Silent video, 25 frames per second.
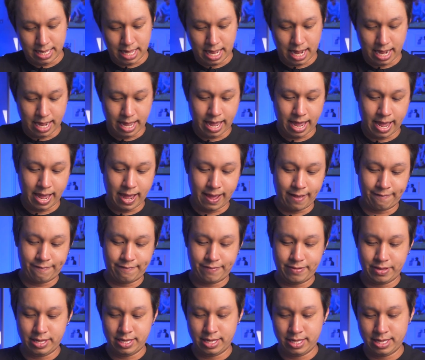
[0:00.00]
I have
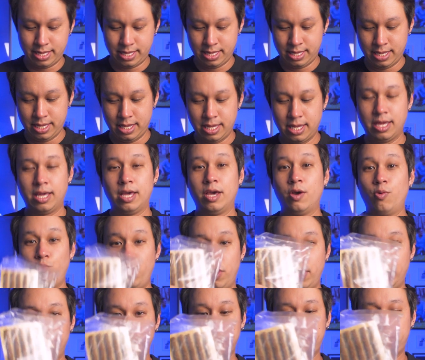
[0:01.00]

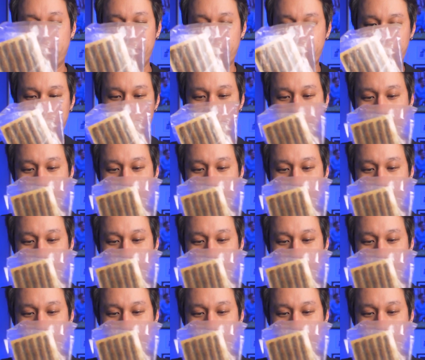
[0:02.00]
worms.